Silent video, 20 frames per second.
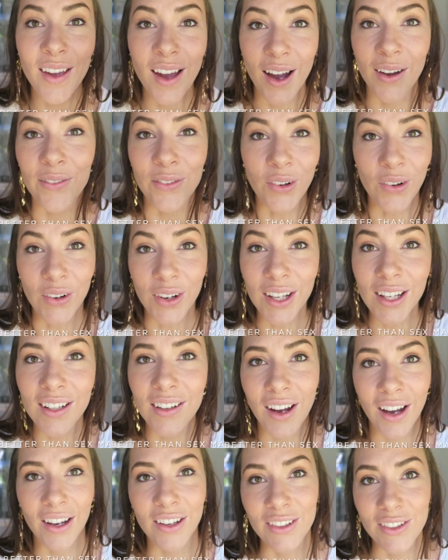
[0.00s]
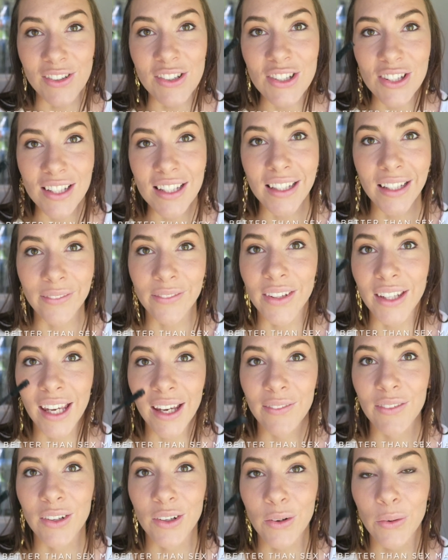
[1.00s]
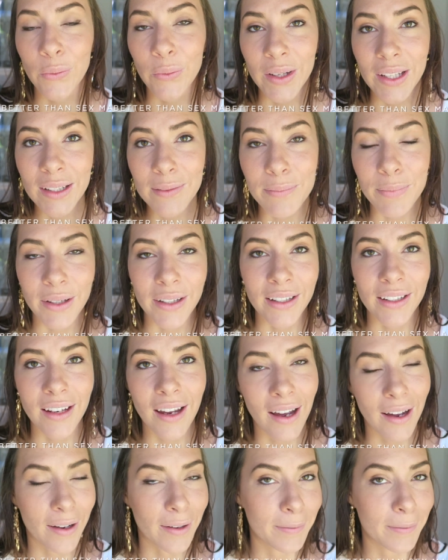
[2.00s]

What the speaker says: I've got it. I usually love the Kevin Aucoin, but